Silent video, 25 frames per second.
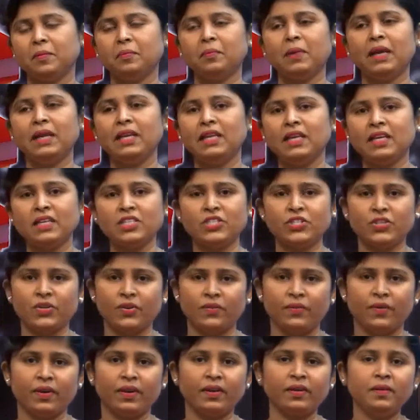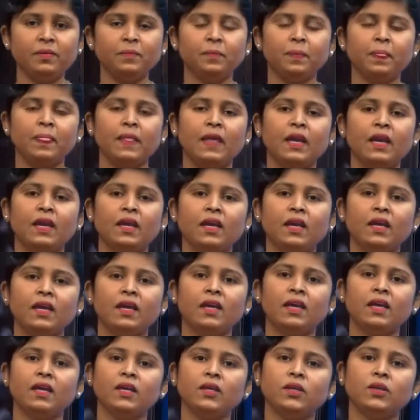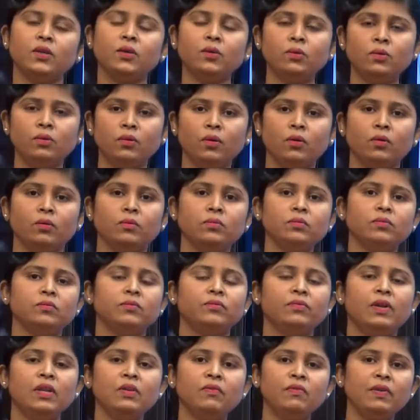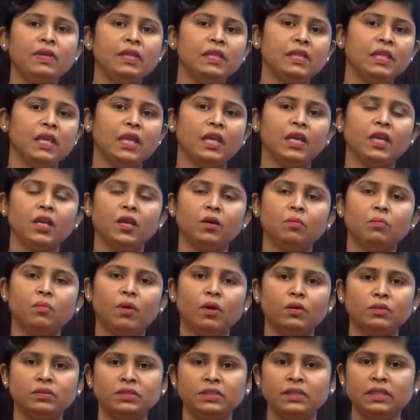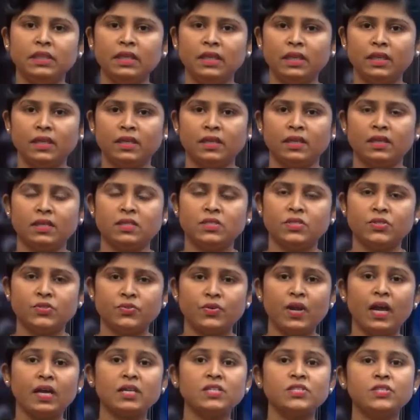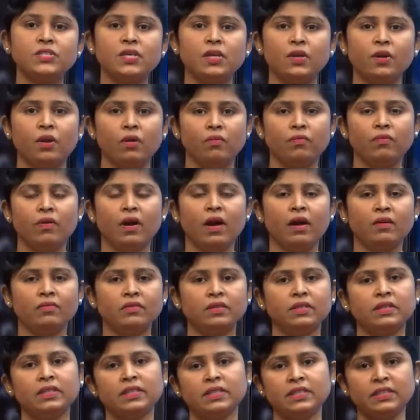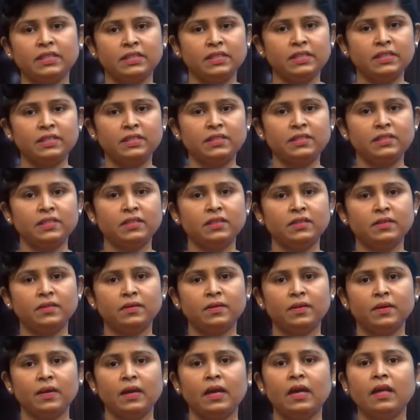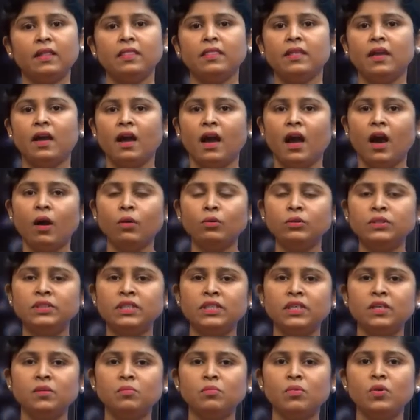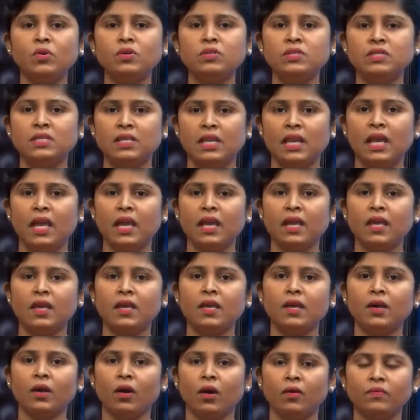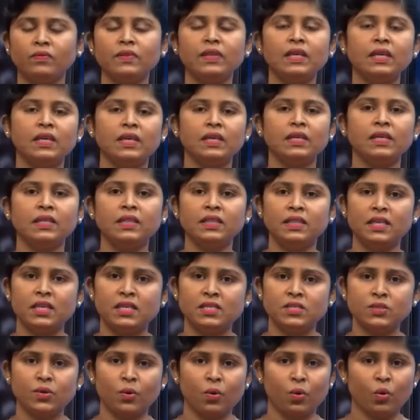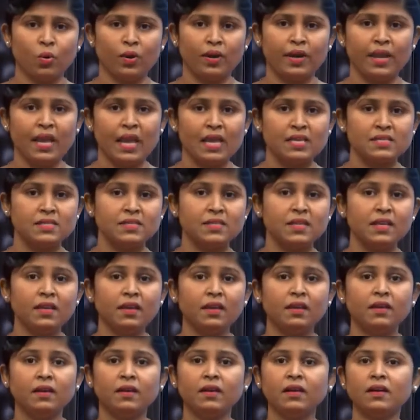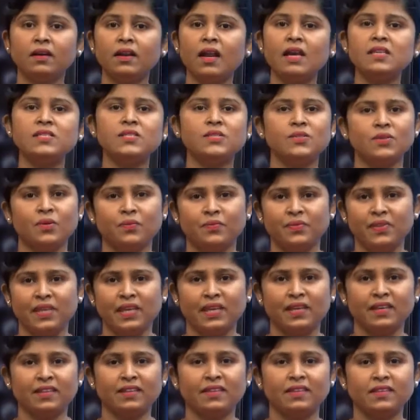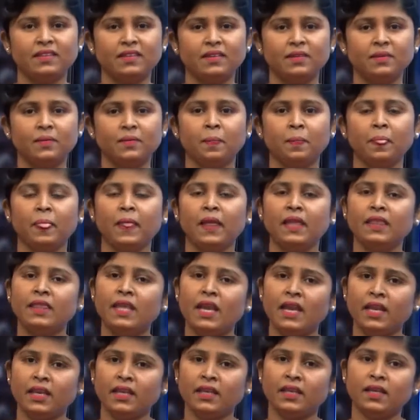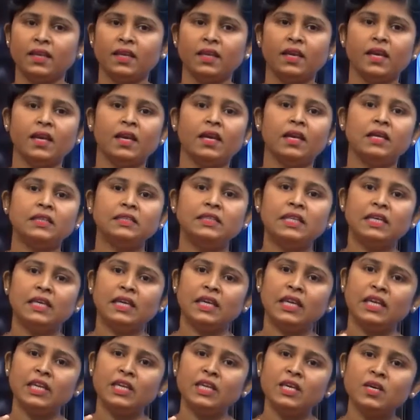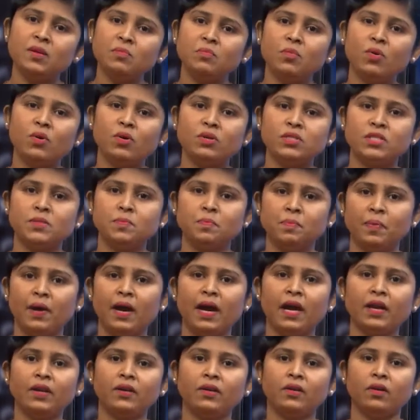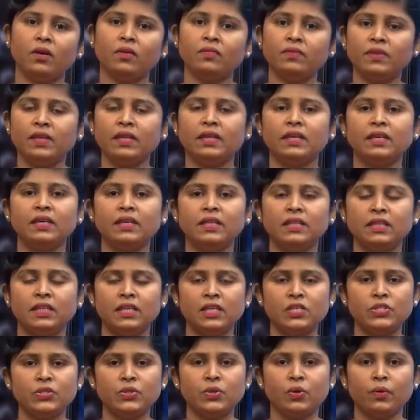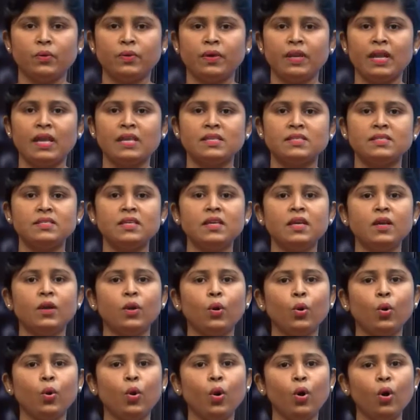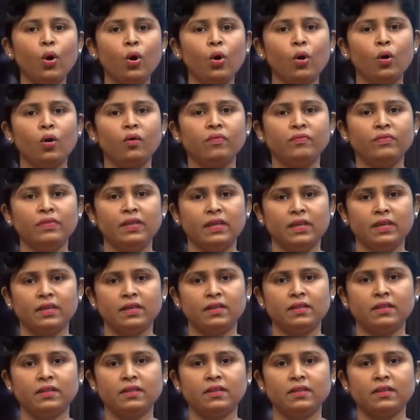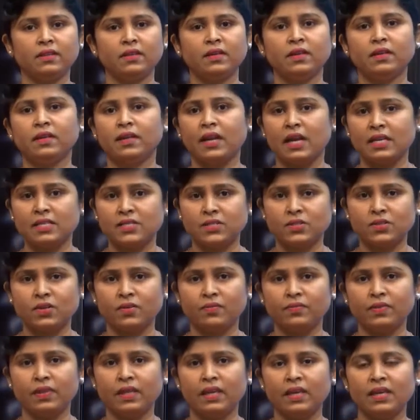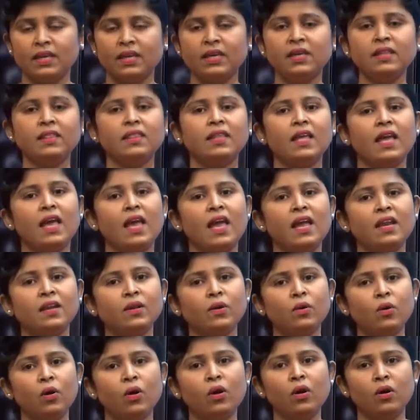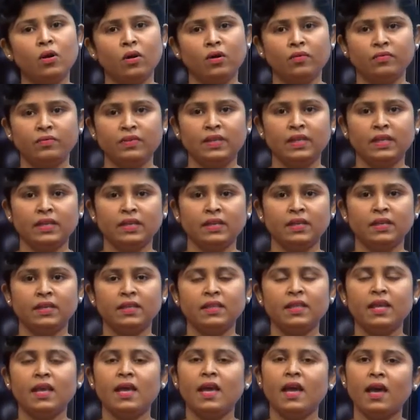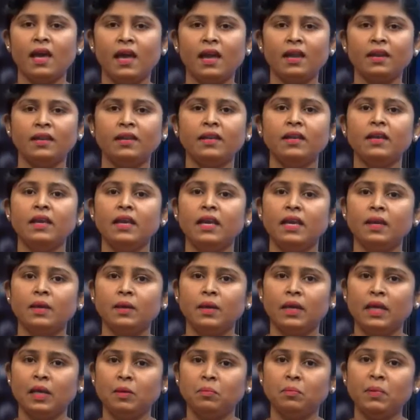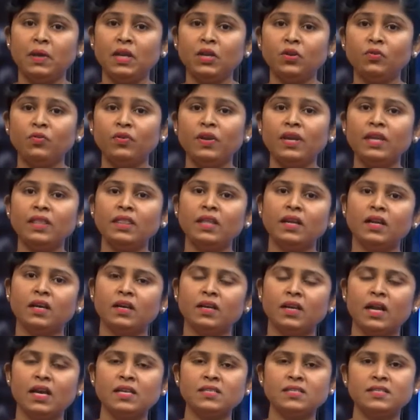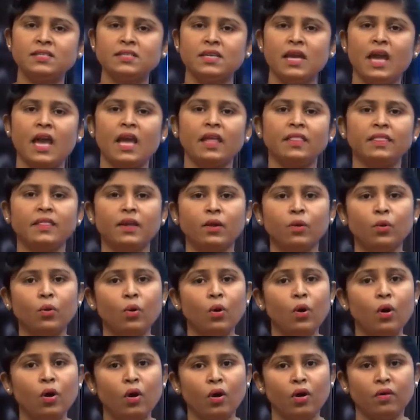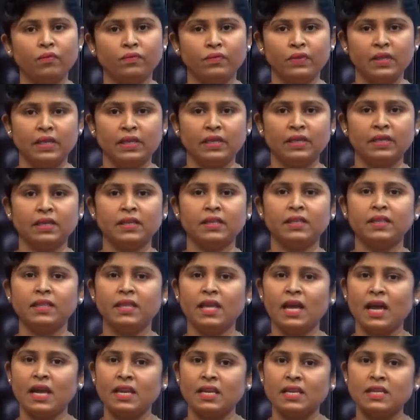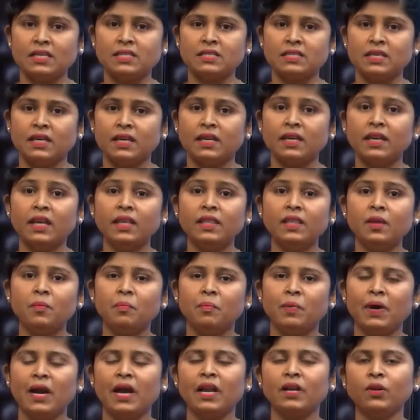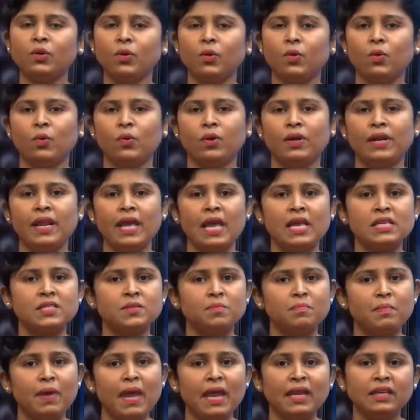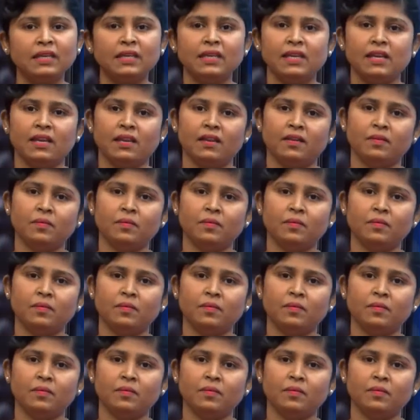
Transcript: My dear children, You know, when we think about the structure of our earth, the outermost layer of the earth is called as the crust of the earth. Then the innermost part of the earth is known as the core of the earth. Crust of the earth and core of the earth, and in between the crust and the core of the earth there is another part called as mantle,